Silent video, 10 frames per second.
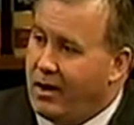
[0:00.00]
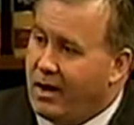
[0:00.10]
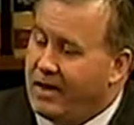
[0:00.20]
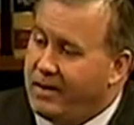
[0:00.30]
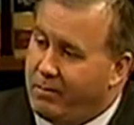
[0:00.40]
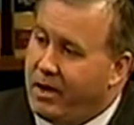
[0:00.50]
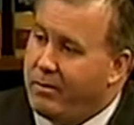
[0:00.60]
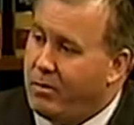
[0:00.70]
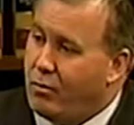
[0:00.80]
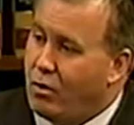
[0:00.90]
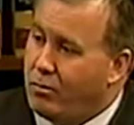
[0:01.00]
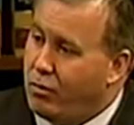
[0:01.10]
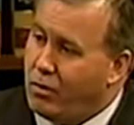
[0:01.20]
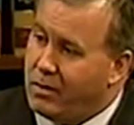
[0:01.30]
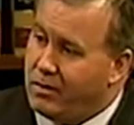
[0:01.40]
I think maybe more
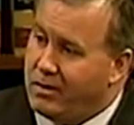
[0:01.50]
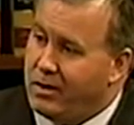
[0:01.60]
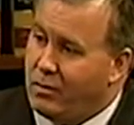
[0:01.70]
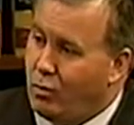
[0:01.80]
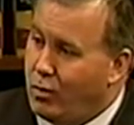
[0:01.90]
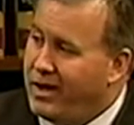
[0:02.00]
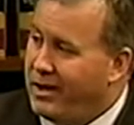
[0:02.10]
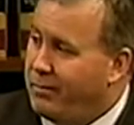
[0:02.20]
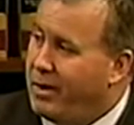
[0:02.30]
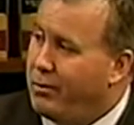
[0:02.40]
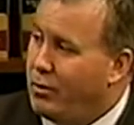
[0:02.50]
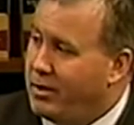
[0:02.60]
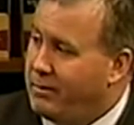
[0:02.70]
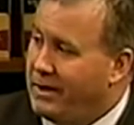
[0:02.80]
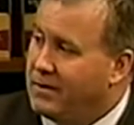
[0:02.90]
important than winning, people want
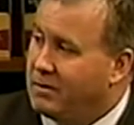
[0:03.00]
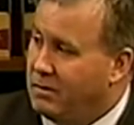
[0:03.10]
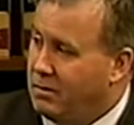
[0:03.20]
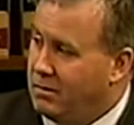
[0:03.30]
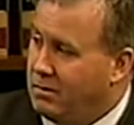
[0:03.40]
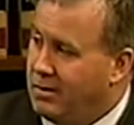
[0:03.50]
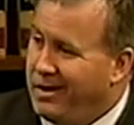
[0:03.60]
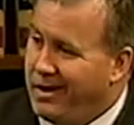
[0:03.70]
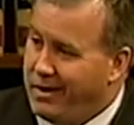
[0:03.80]
to be listened to. Mm-hmm.